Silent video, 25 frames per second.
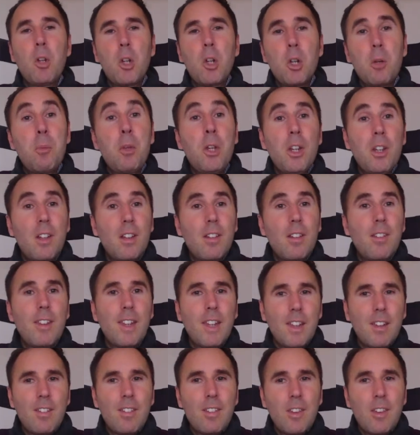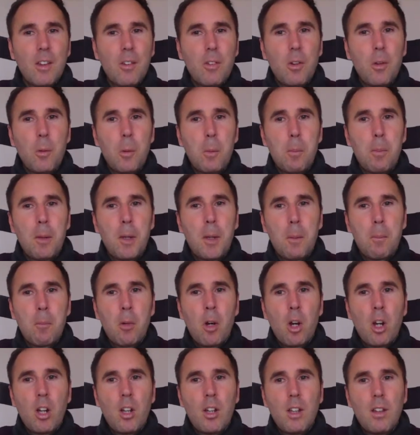communities, to do a bit of
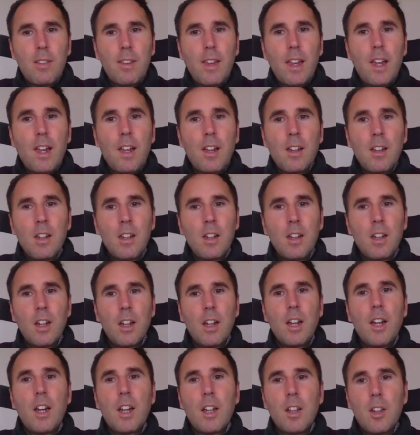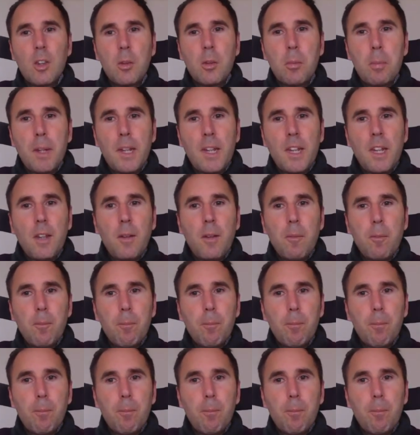marketing speak.